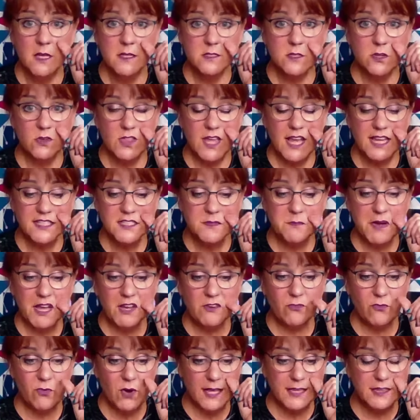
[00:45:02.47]
So that's my
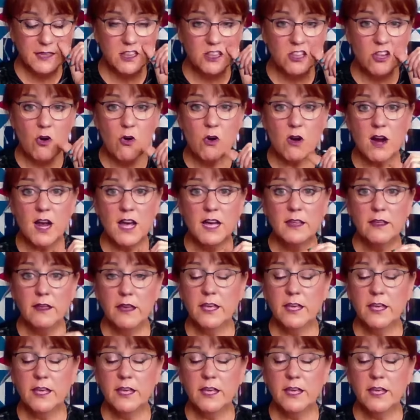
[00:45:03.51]
friend Laura,